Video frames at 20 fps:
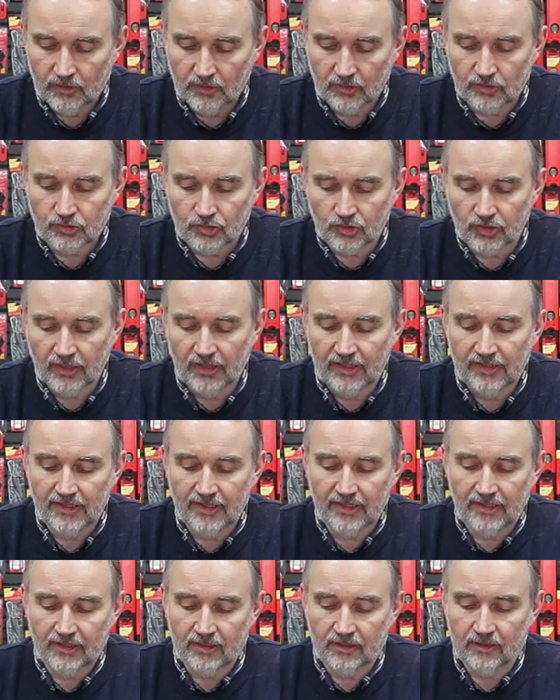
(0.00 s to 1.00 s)
the drill in
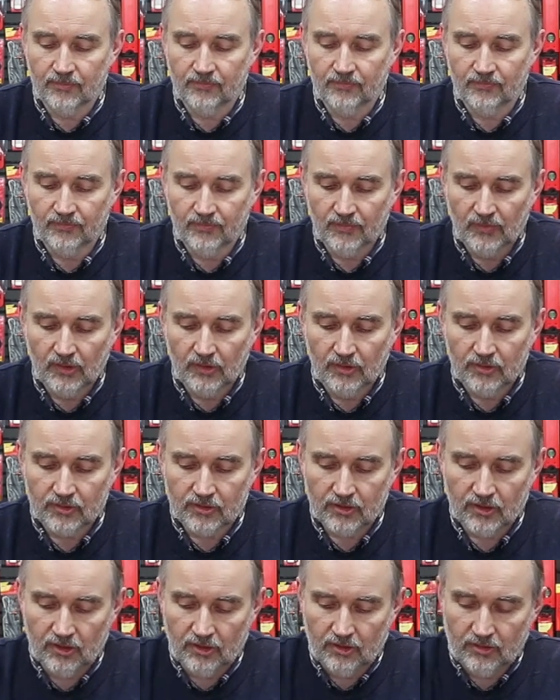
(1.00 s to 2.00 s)
here.
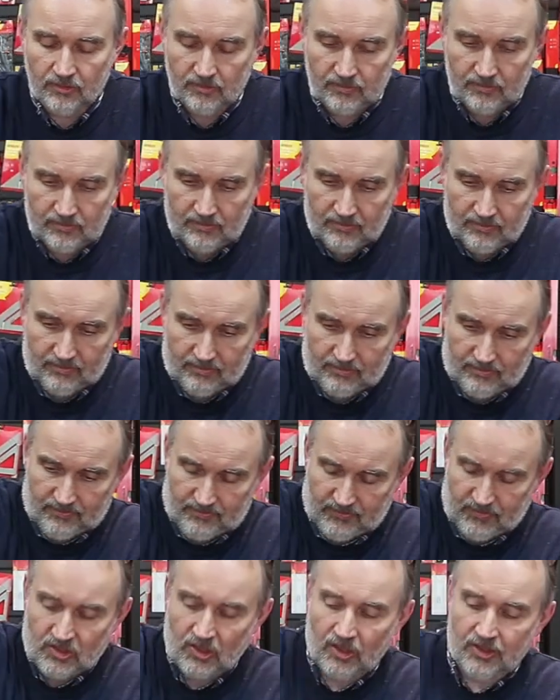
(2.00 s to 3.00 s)
So
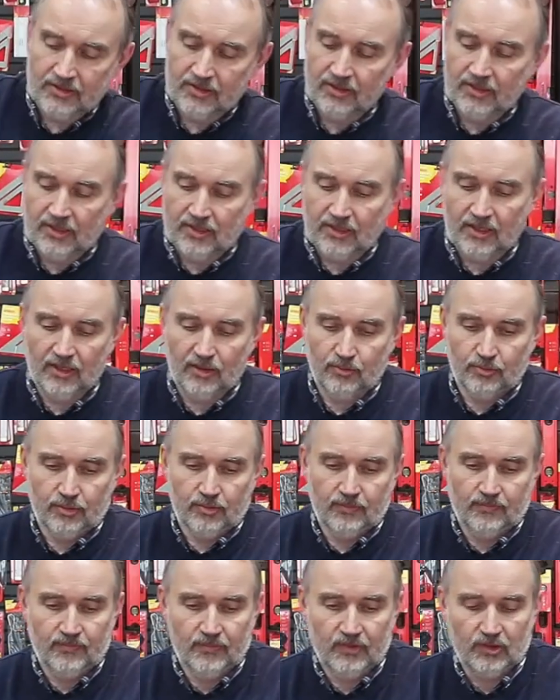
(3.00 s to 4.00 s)
tighten that up,
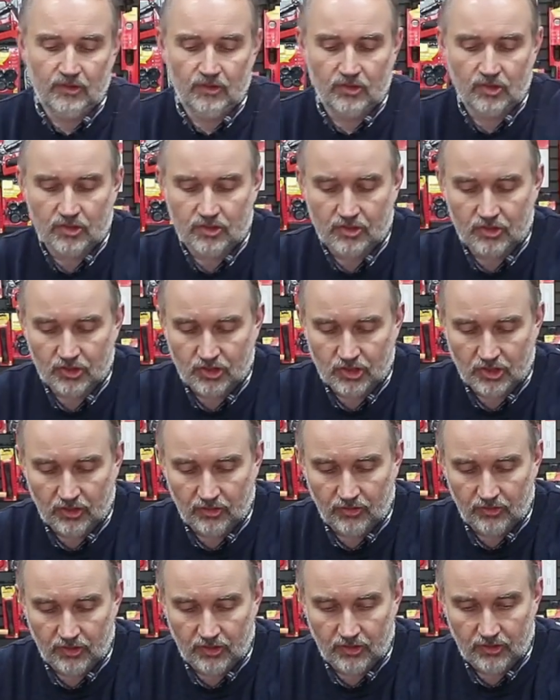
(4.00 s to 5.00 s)
and just to show
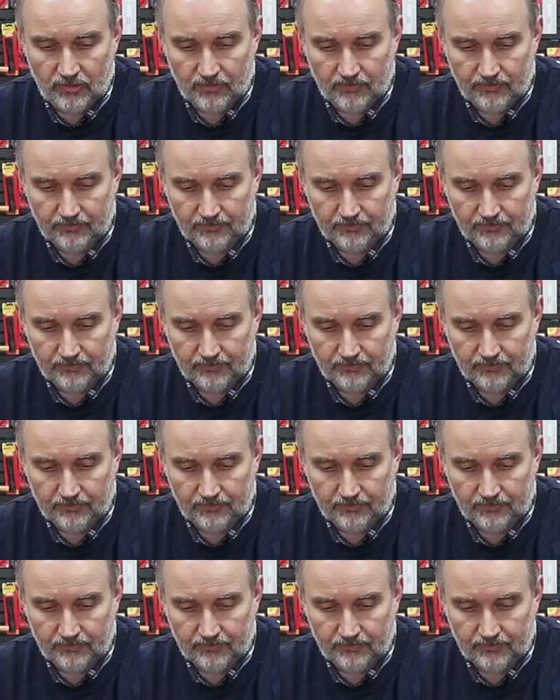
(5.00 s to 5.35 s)
you,